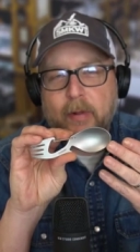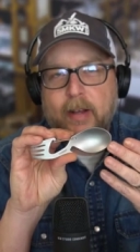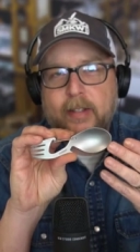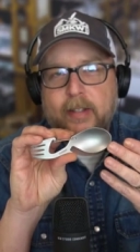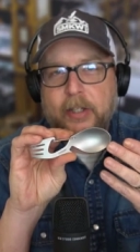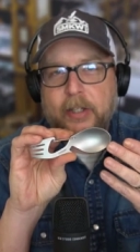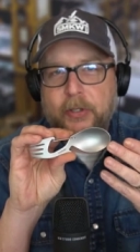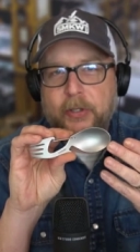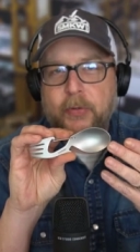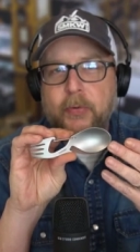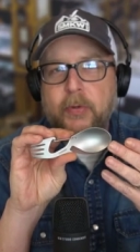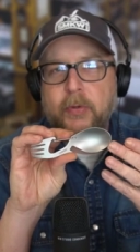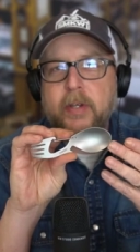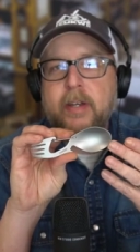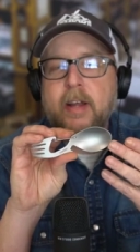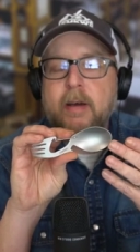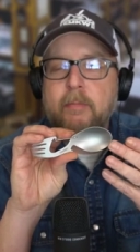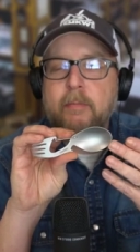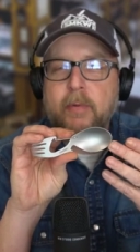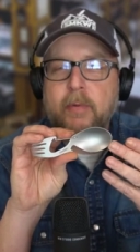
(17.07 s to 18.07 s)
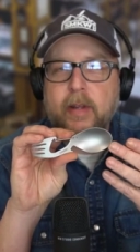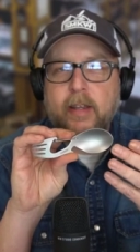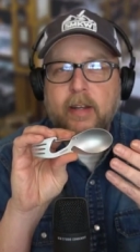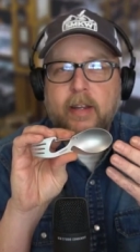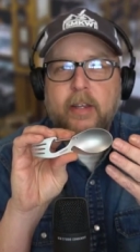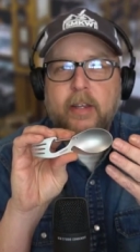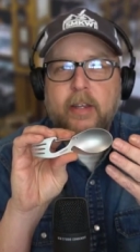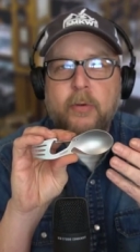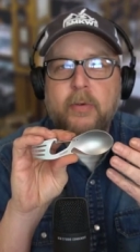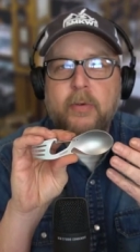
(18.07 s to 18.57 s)
that you did not bring any
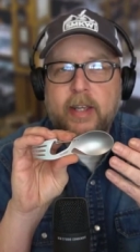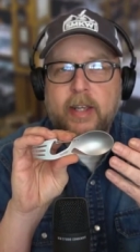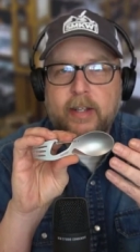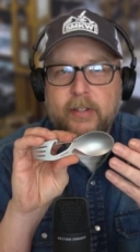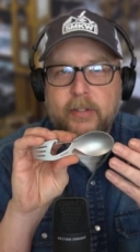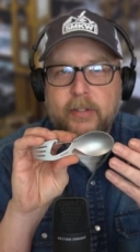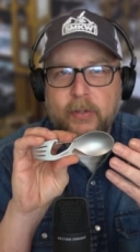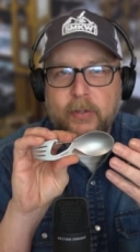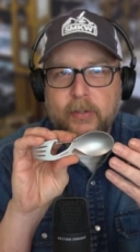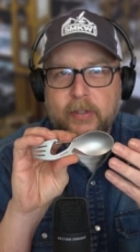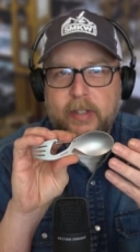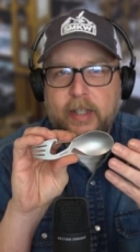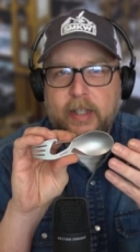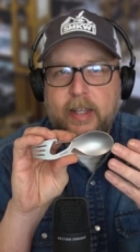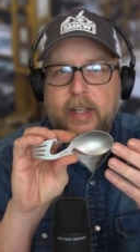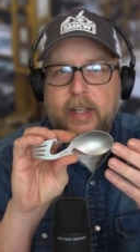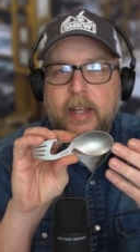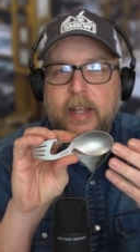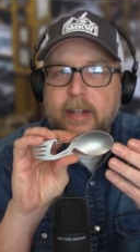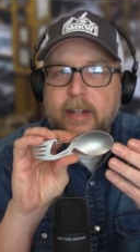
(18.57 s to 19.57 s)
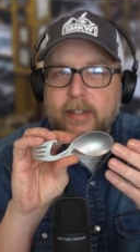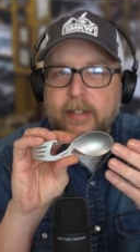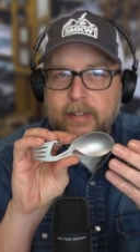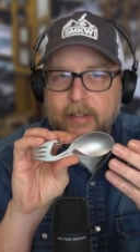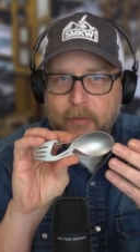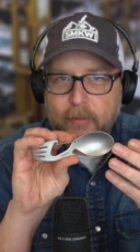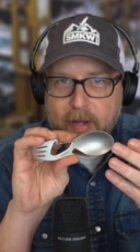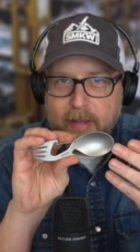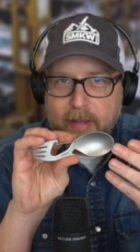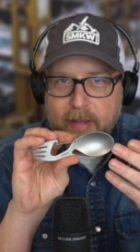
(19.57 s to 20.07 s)
utensils to eat
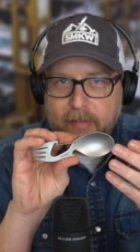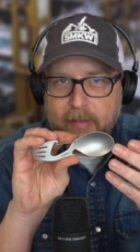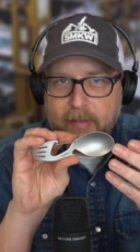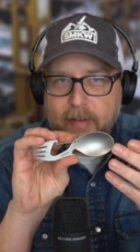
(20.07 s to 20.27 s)
with,